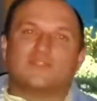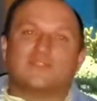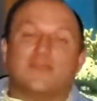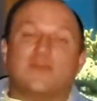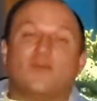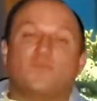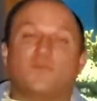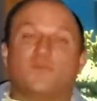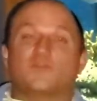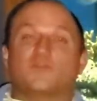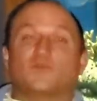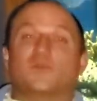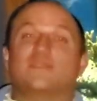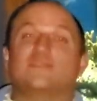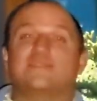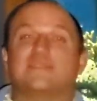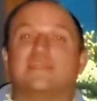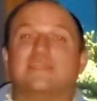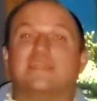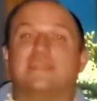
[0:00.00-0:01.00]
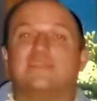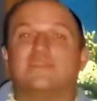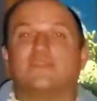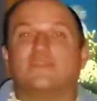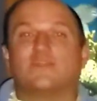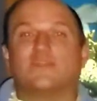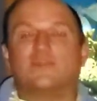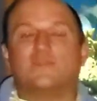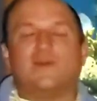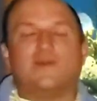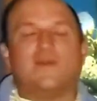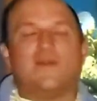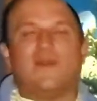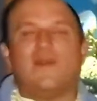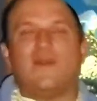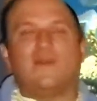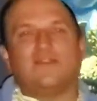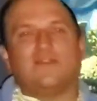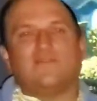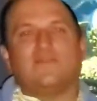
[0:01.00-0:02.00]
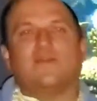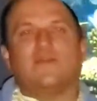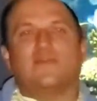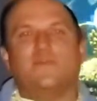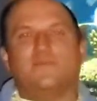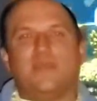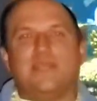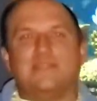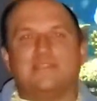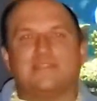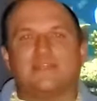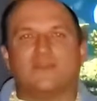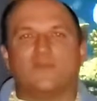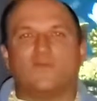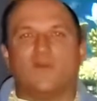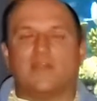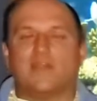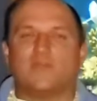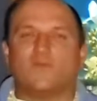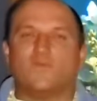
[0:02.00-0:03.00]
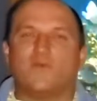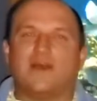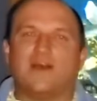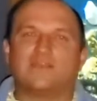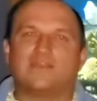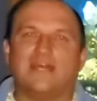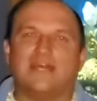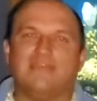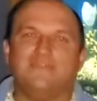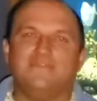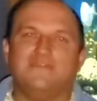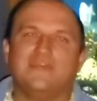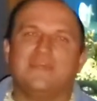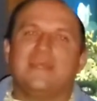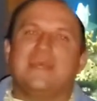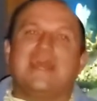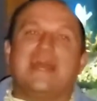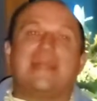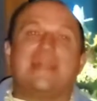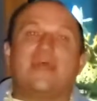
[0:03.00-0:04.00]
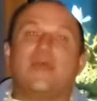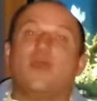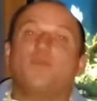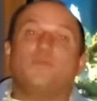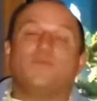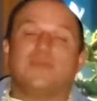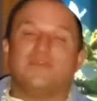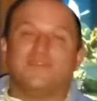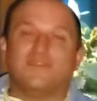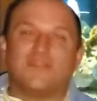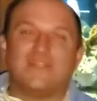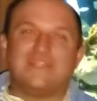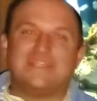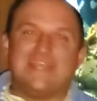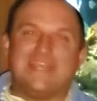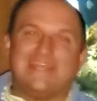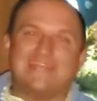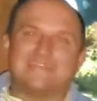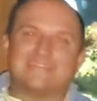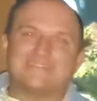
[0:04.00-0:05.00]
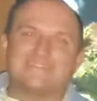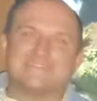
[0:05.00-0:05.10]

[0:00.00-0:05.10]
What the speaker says: I hope you'll join us again to learn about all of our amazing aquatic wildlife, and I hope you have a great day.